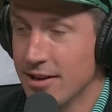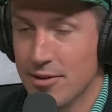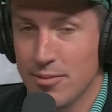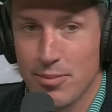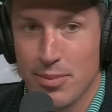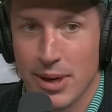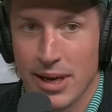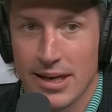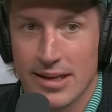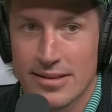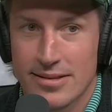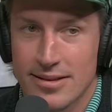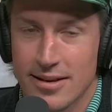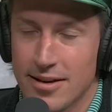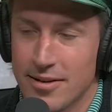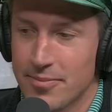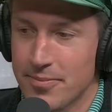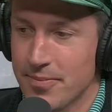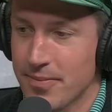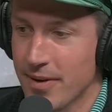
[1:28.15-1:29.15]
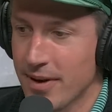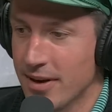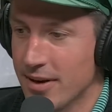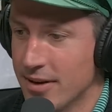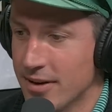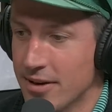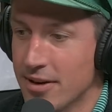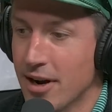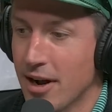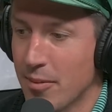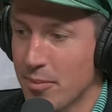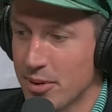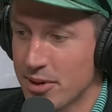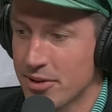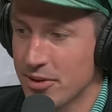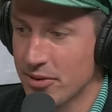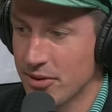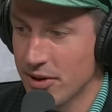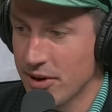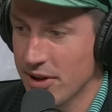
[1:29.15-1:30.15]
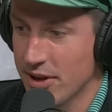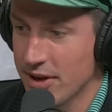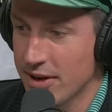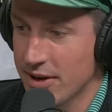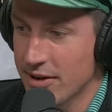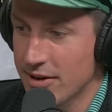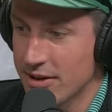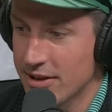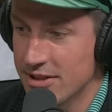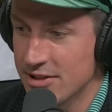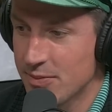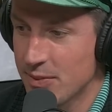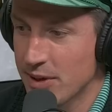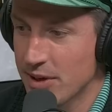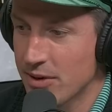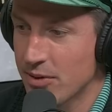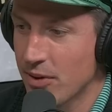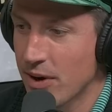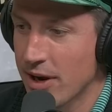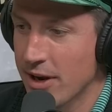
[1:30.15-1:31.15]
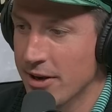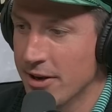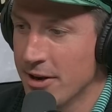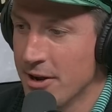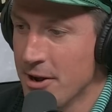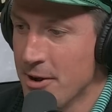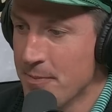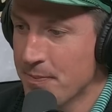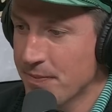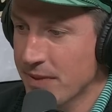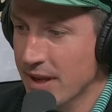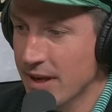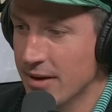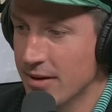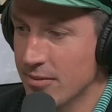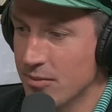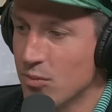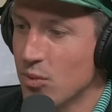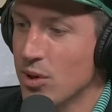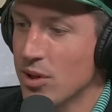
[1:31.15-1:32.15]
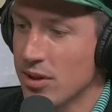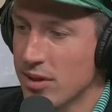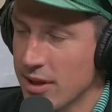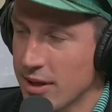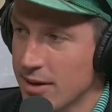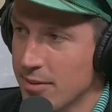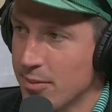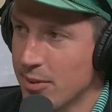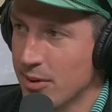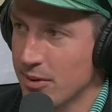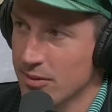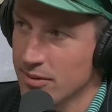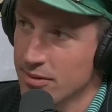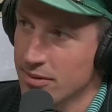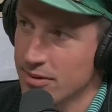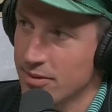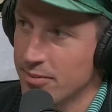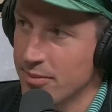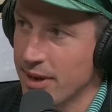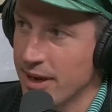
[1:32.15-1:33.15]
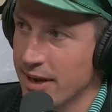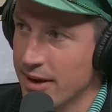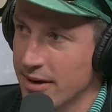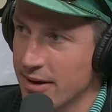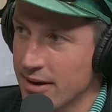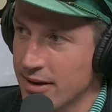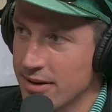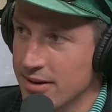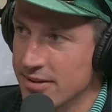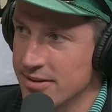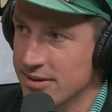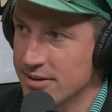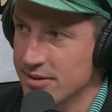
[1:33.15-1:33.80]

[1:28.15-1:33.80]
pass up an opportunity here. He's been great. What do you think about the man on Easy